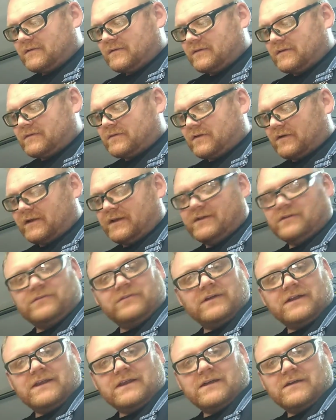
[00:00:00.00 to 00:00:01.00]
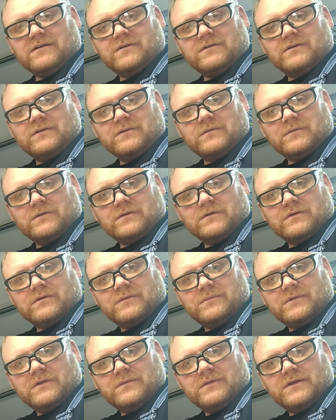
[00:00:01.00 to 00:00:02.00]
It's on inch right now. You want to go to
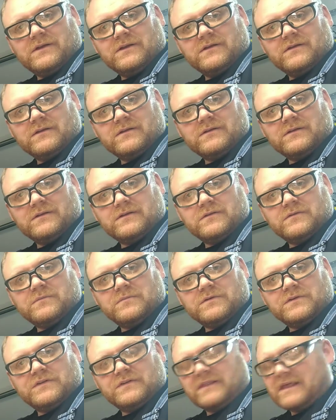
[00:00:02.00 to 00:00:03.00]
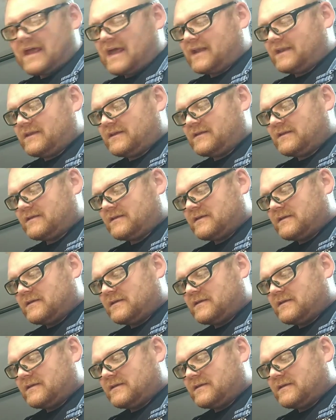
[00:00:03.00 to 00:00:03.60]
millimeter, just push that.